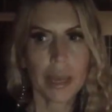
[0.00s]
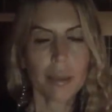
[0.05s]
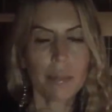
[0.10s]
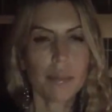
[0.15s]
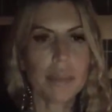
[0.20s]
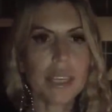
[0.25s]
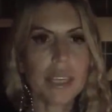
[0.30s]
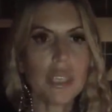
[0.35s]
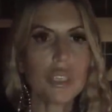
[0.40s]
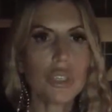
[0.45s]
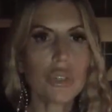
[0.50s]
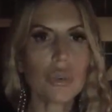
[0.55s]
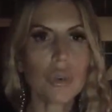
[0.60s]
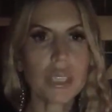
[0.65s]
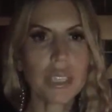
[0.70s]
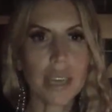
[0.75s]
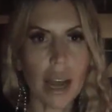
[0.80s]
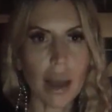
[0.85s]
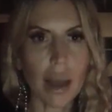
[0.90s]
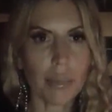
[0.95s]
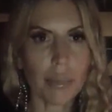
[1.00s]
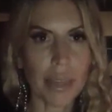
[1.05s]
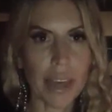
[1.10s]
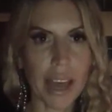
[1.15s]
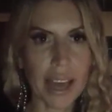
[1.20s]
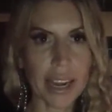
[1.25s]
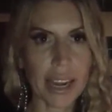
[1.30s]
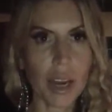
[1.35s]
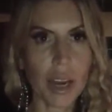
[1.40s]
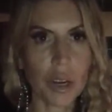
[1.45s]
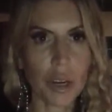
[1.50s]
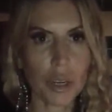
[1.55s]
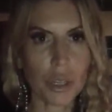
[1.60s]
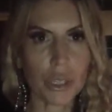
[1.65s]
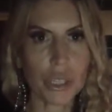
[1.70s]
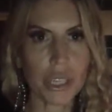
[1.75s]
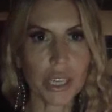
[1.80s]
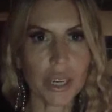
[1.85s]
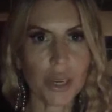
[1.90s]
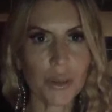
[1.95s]
It means you adopt that
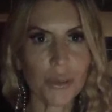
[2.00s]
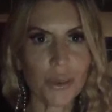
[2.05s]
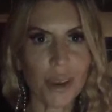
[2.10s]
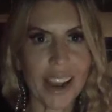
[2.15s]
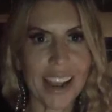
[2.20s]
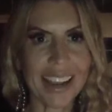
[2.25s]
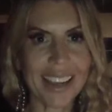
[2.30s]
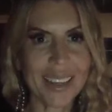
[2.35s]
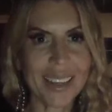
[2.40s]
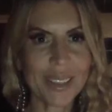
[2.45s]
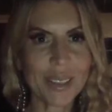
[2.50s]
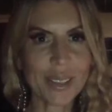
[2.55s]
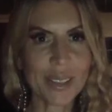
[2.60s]
energy, right?